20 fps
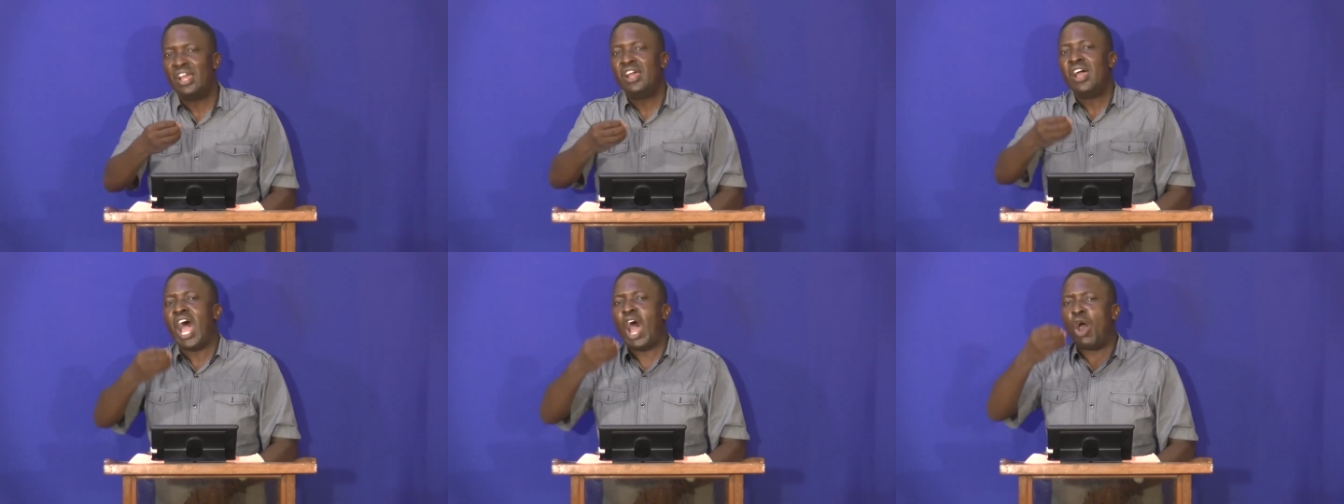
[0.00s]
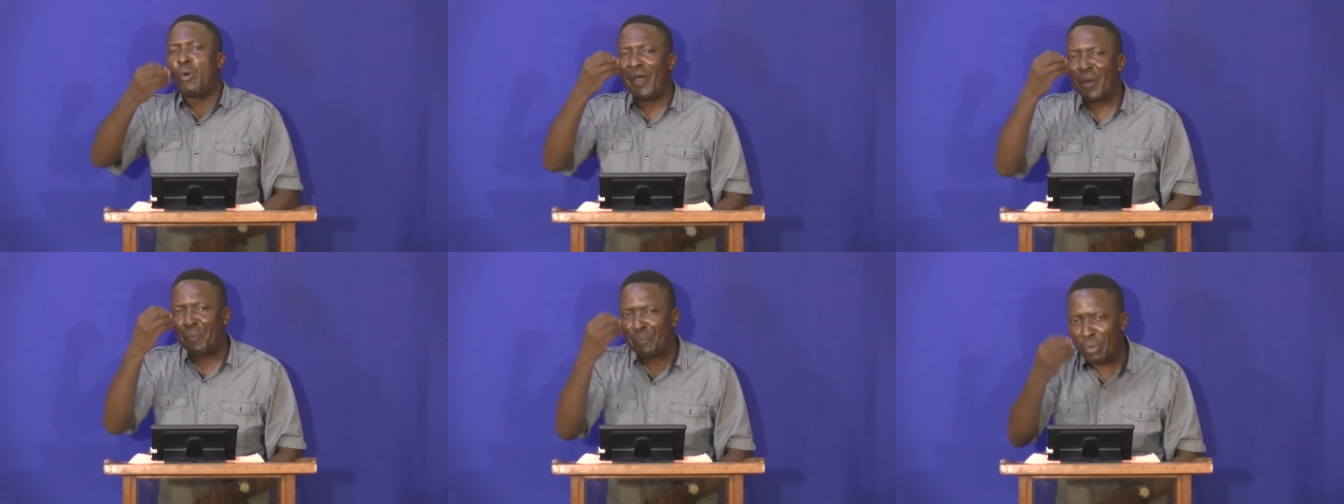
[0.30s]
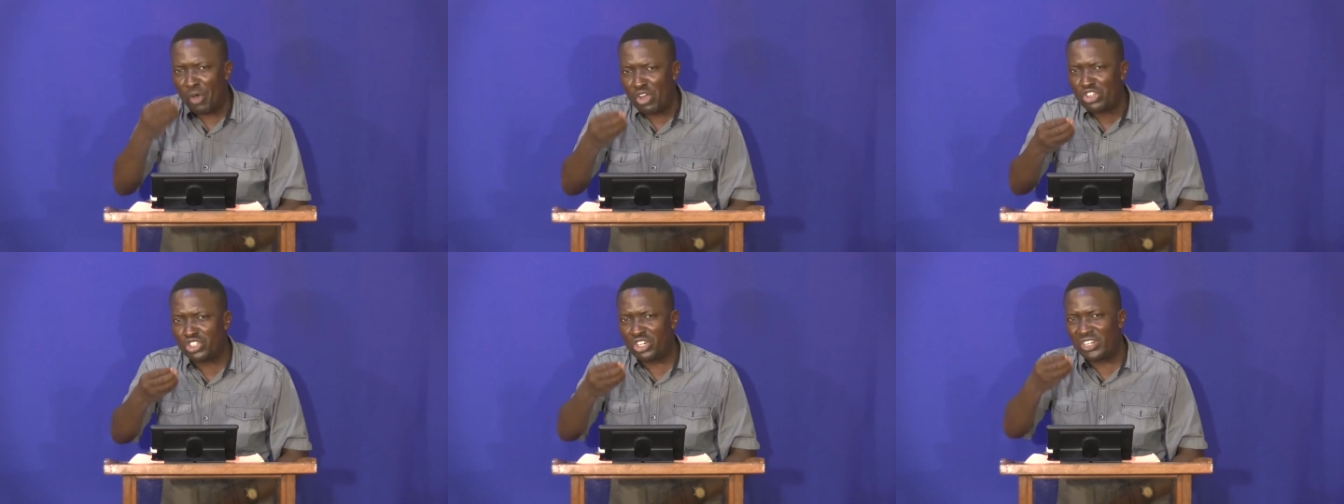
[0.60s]
Our
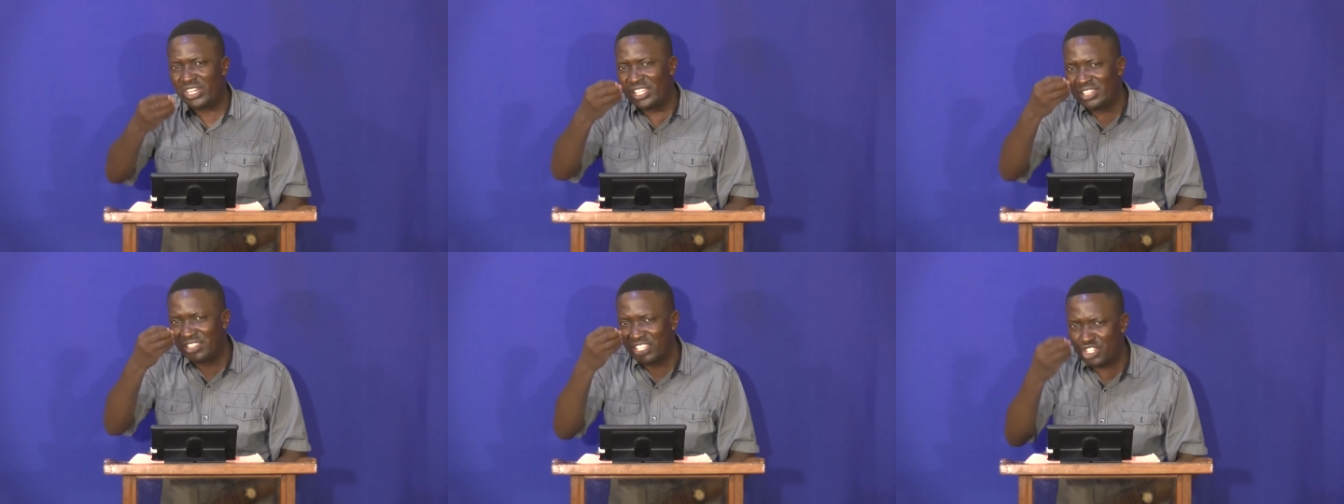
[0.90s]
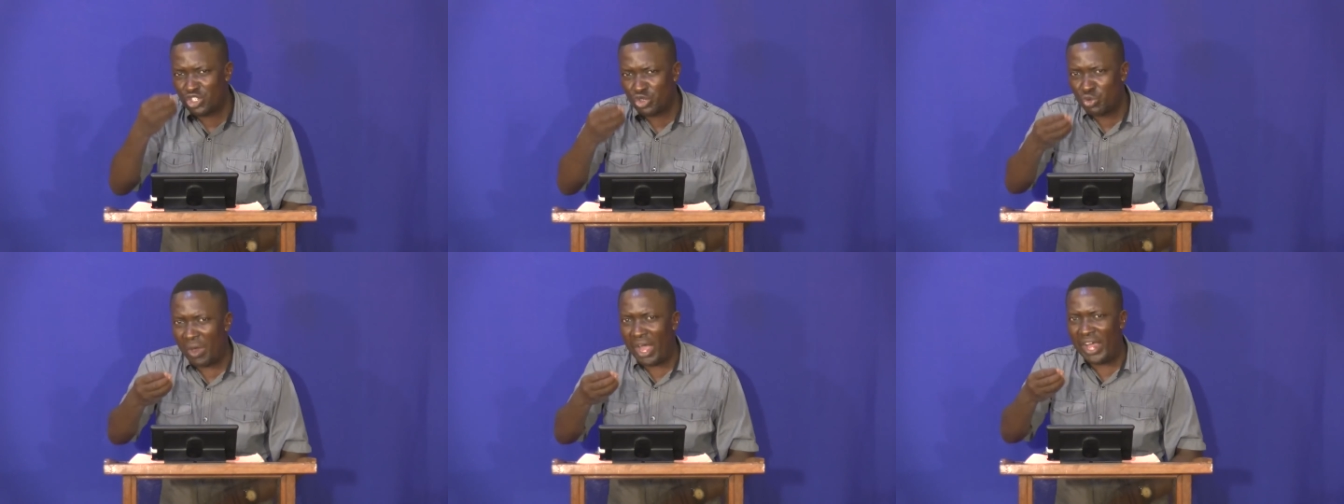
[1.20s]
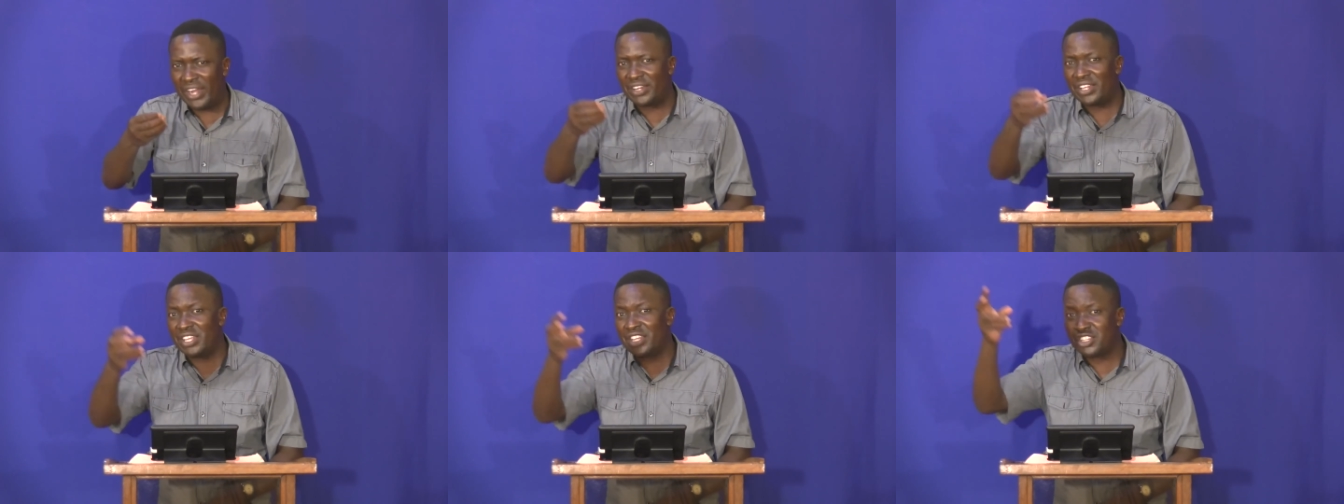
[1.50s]
portion in this
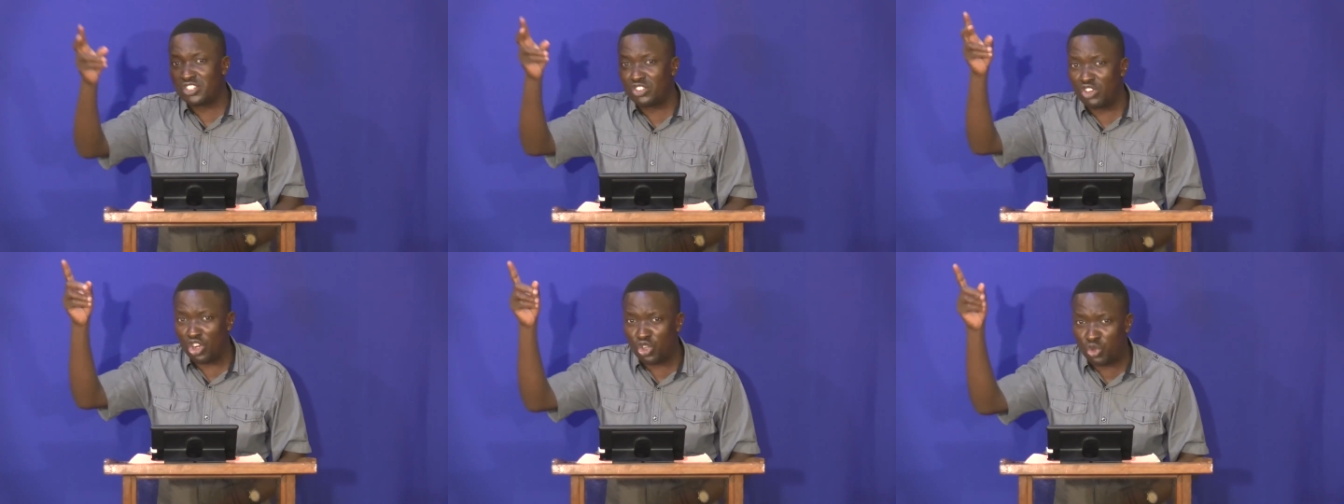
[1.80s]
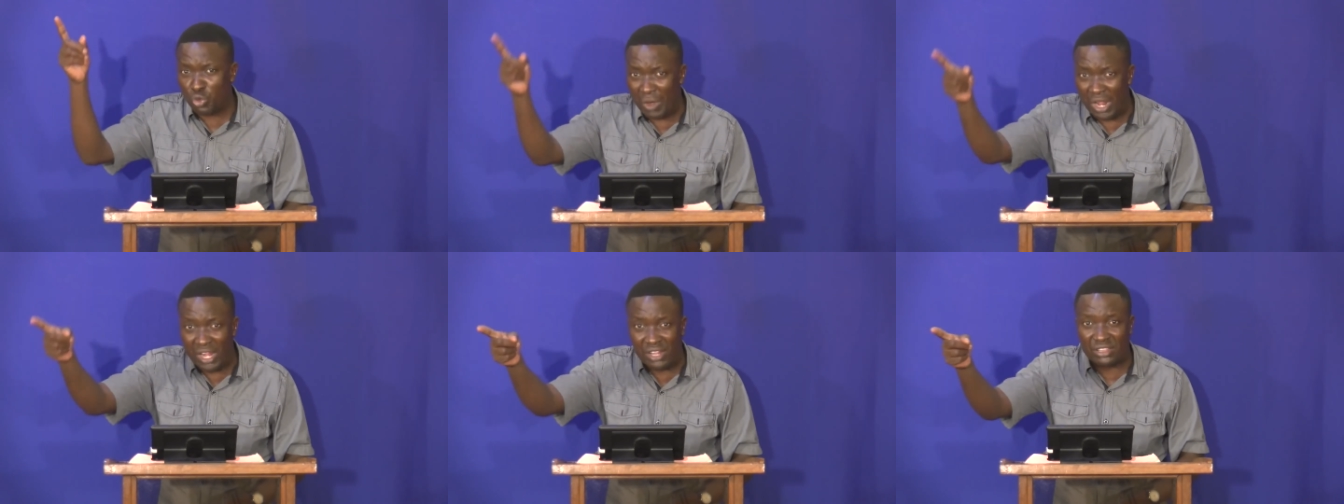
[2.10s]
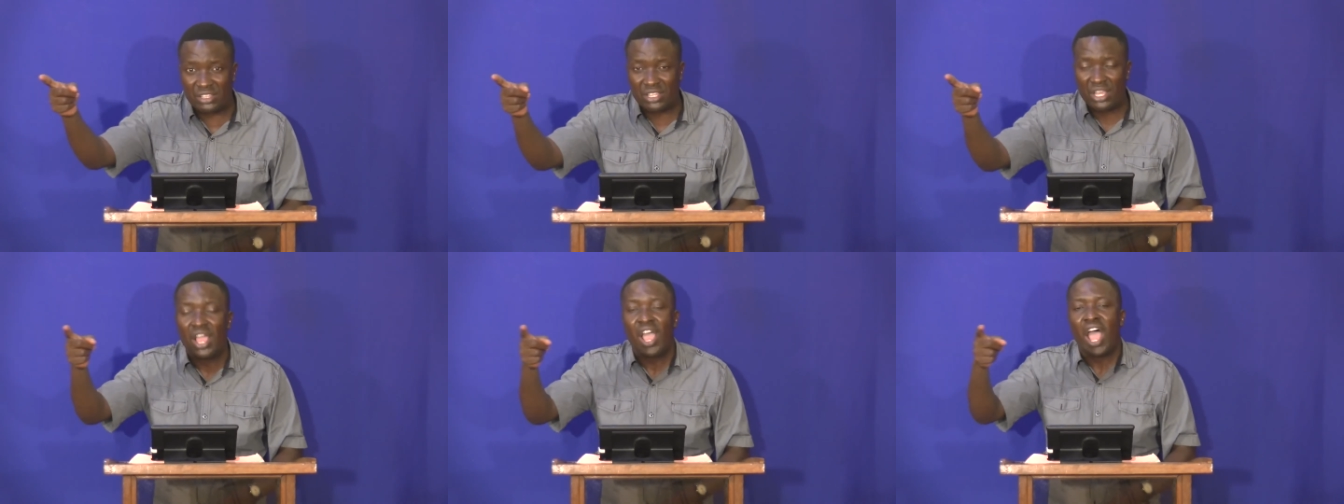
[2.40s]
world is not
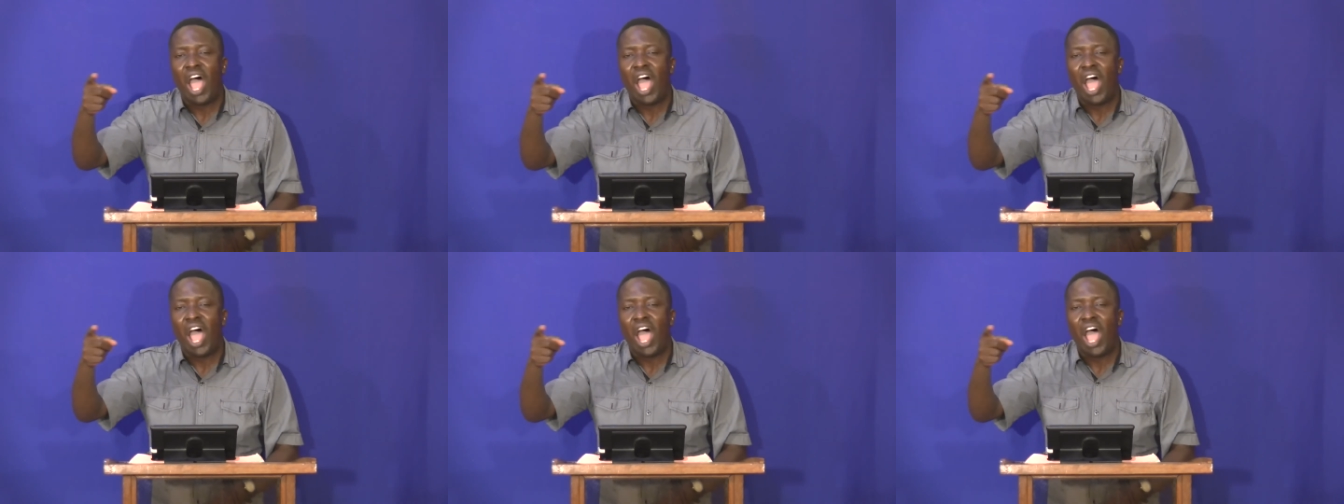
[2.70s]
wealth,